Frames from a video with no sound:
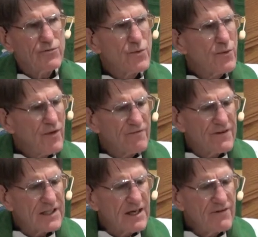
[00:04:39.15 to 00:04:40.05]
Through the
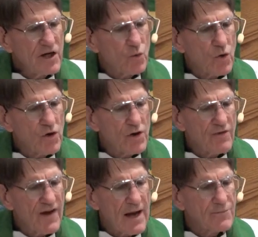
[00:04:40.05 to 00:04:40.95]
forgiving word
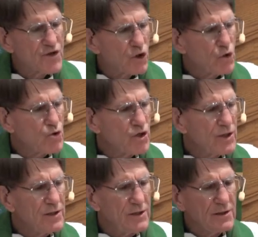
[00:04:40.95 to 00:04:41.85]
of
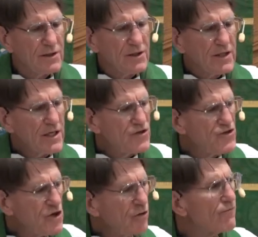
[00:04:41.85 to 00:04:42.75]
absolution, he
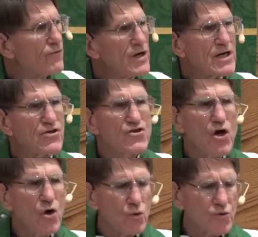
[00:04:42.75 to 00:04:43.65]
still frees
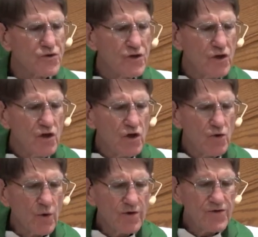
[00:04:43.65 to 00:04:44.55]
those
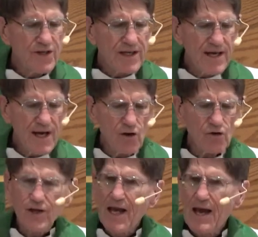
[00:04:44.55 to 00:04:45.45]
who are
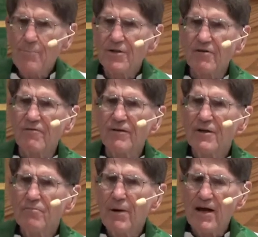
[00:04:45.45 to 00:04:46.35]
held captive
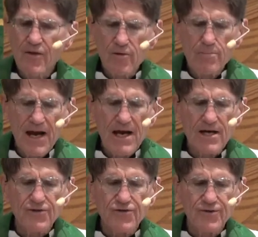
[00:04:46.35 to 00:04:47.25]
by their
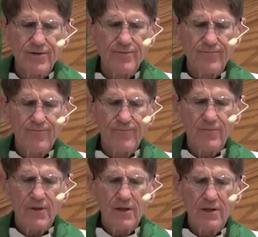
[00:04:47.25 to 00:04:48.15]
past.
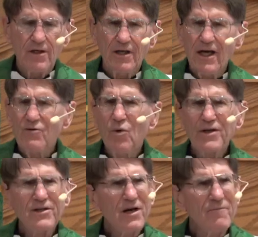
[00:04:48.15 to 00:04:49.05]
What
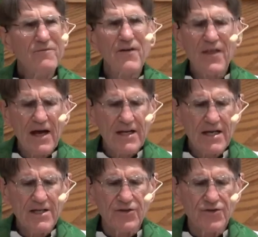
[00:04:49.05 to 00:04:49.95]
comfort that
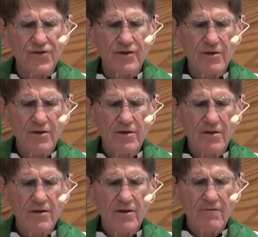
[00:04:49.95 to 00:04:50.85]
is
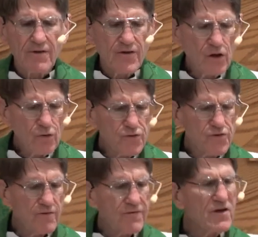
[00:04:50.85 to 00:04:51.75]
for
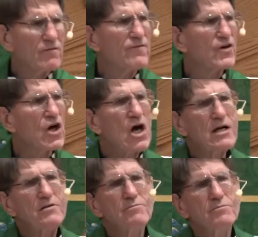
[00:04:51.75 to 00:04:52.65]
those who feel
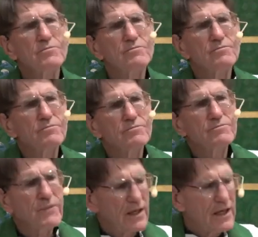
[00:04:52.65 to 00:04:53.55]
forgotten
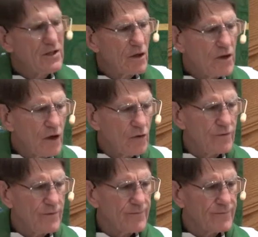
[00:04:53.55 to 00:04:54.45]
and alone.